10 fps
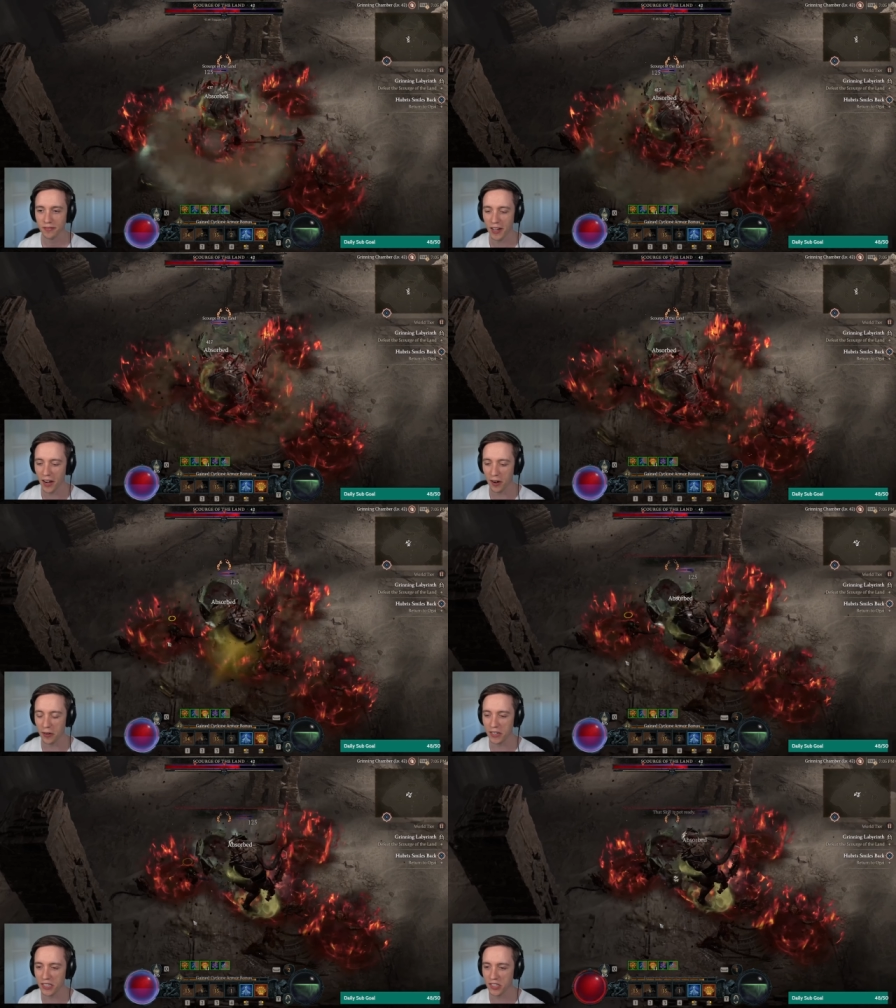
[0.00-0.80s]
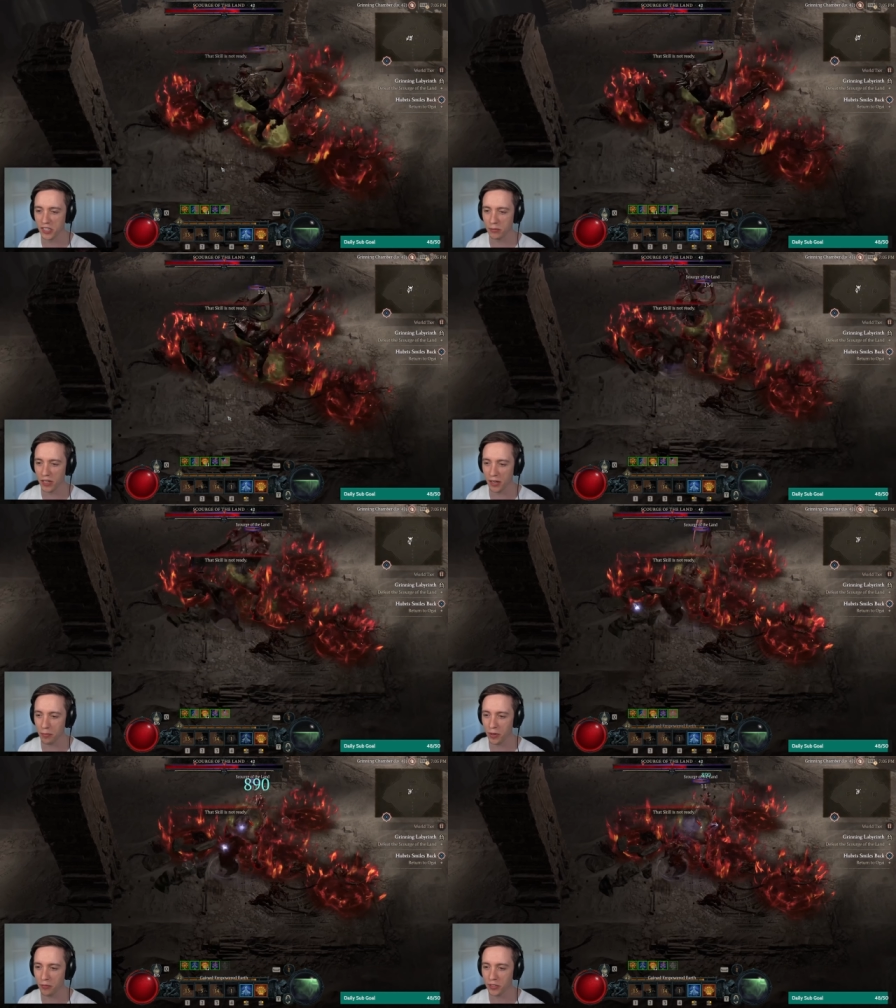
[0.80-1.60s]
I don't know. It just seems like a
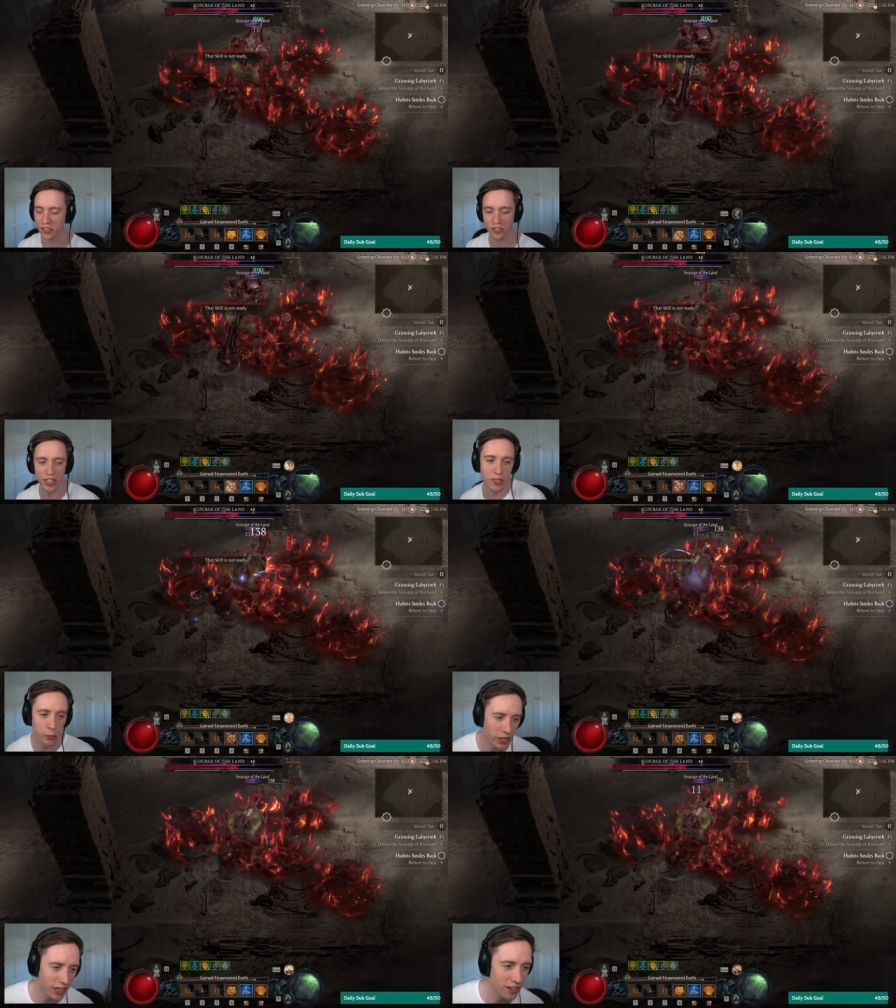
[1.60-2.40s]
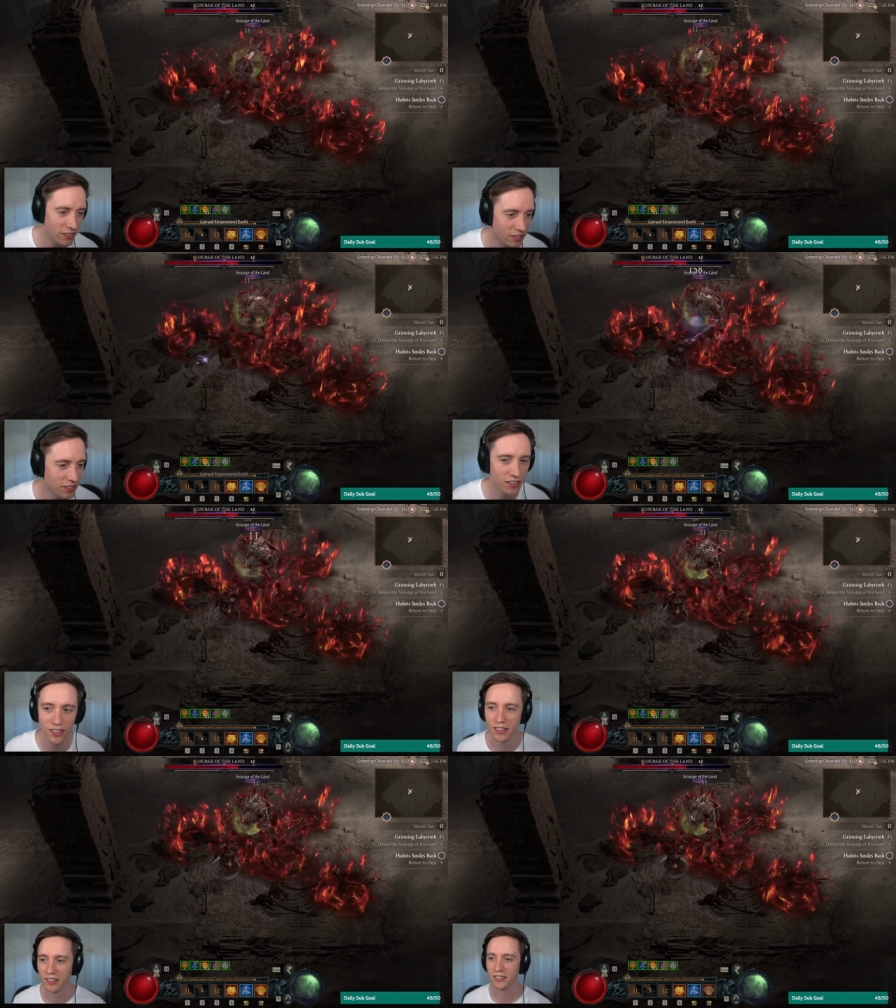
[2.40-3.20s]
bit of a strange way out.
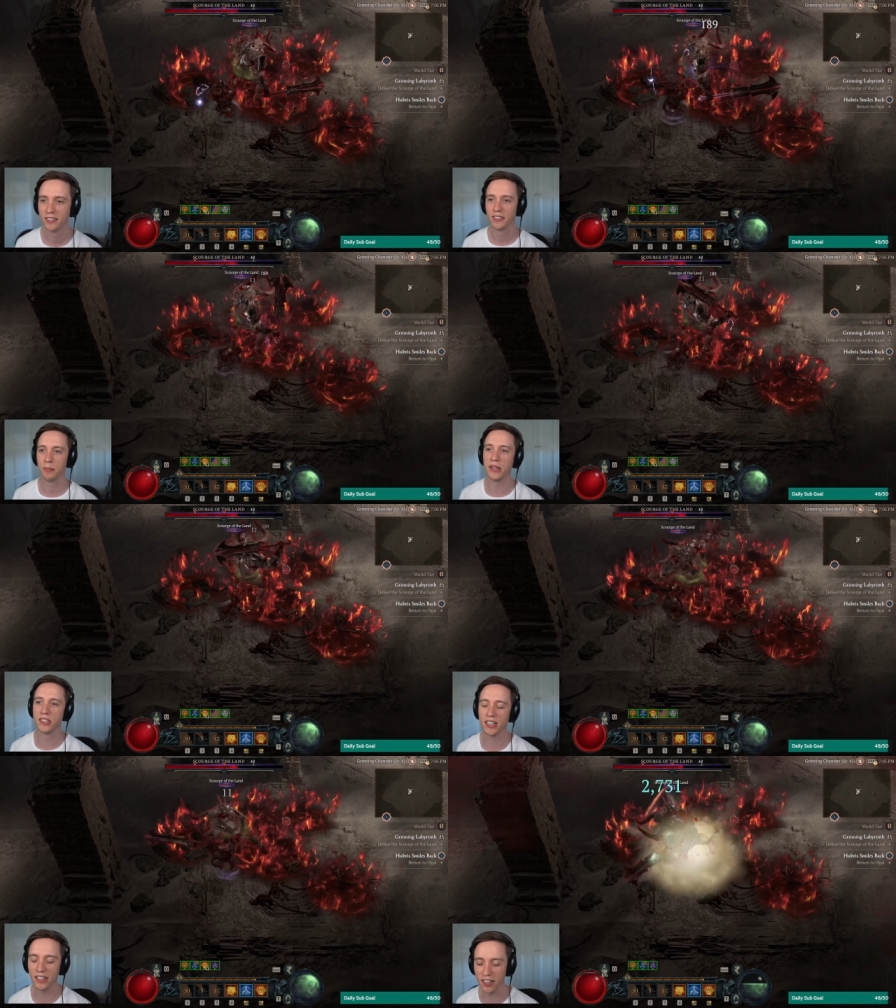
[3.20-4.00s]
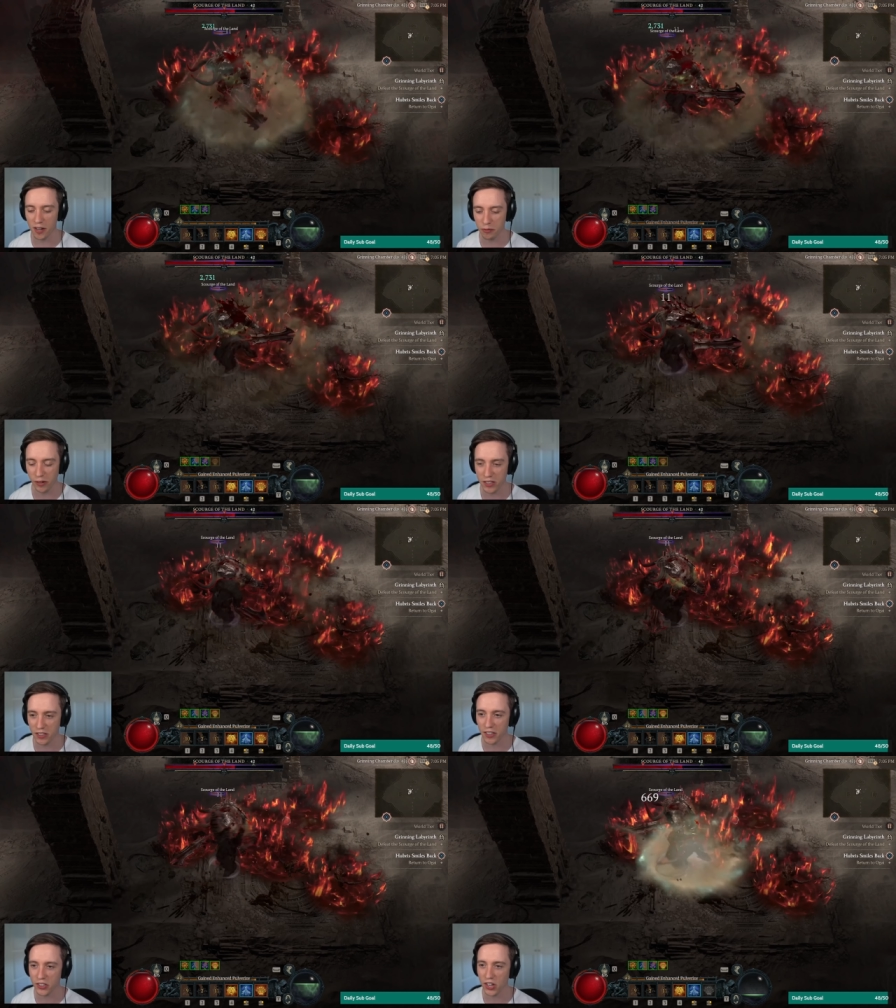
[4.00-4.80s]
Basically nullifies
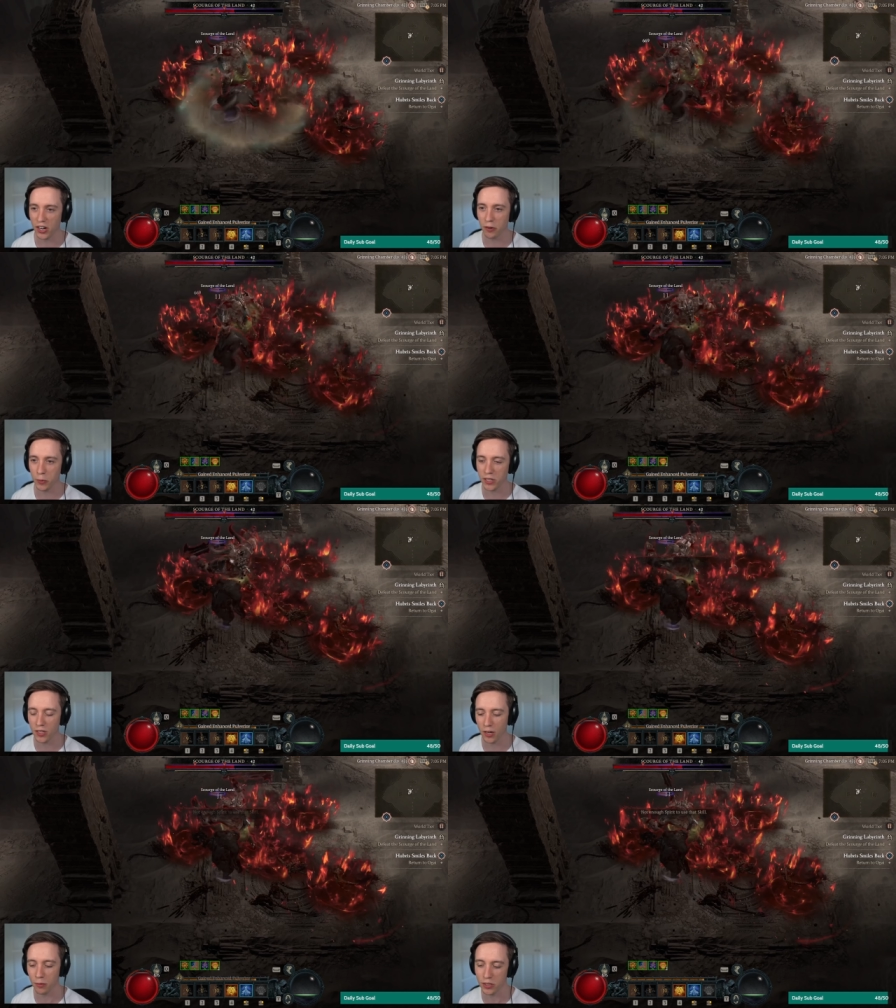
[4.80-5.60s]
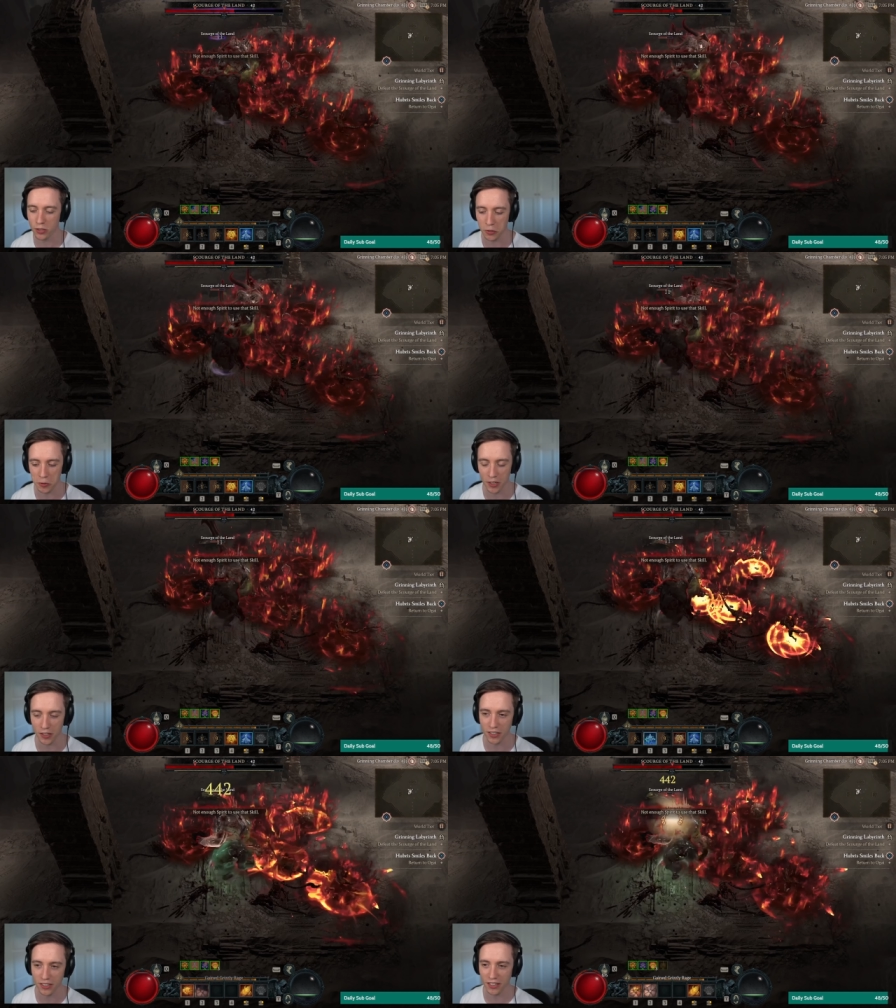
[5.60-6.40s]
the entire Wings of Liberty
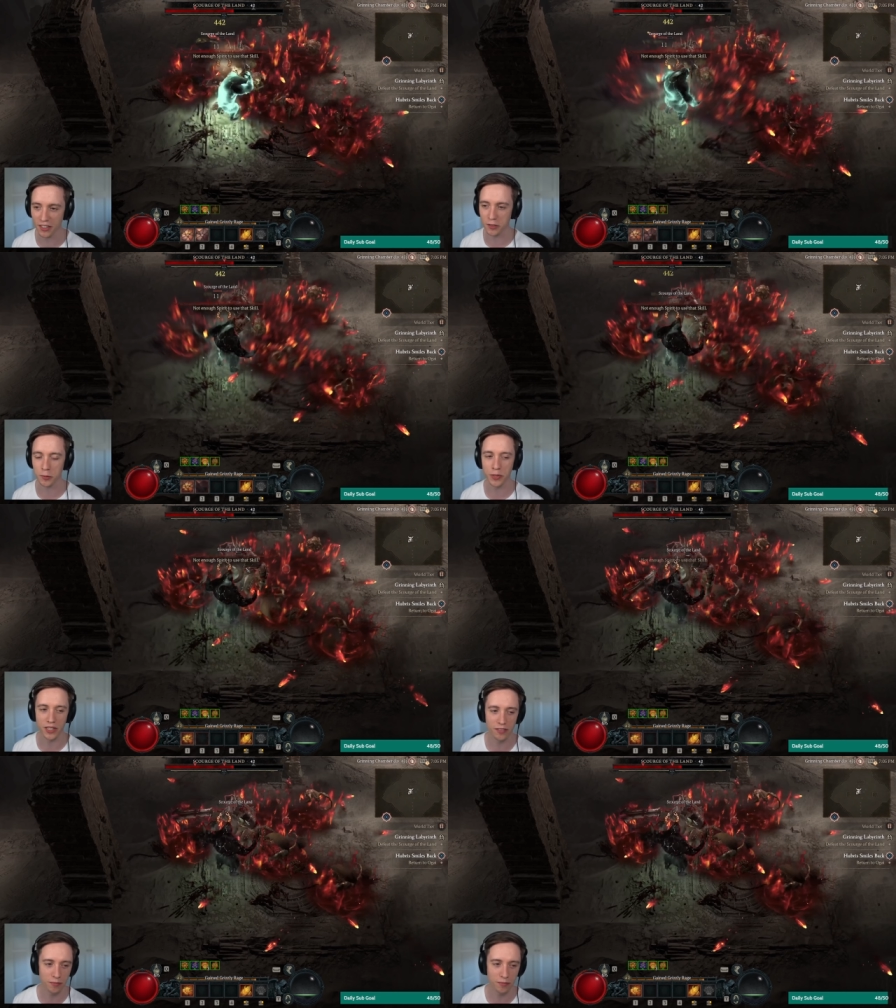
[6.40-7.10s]
storyline. I thought it was a bit...